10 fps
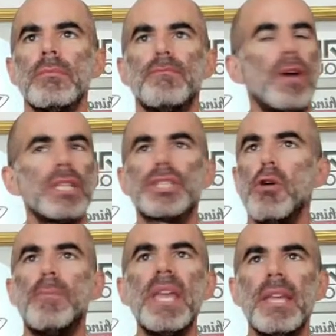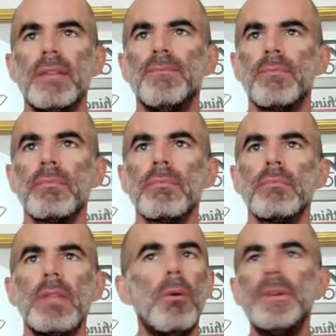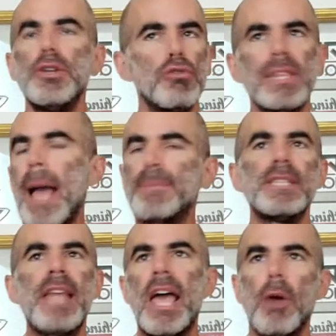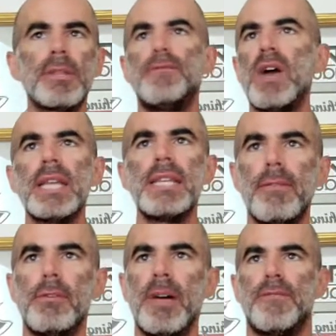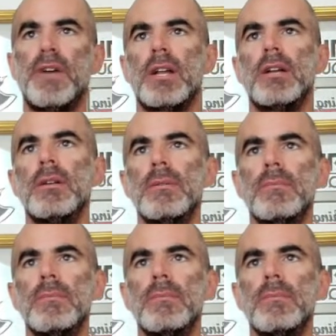Fucking so be it. Then we'll be doing laps in hell with the fucking devil, motherfucker.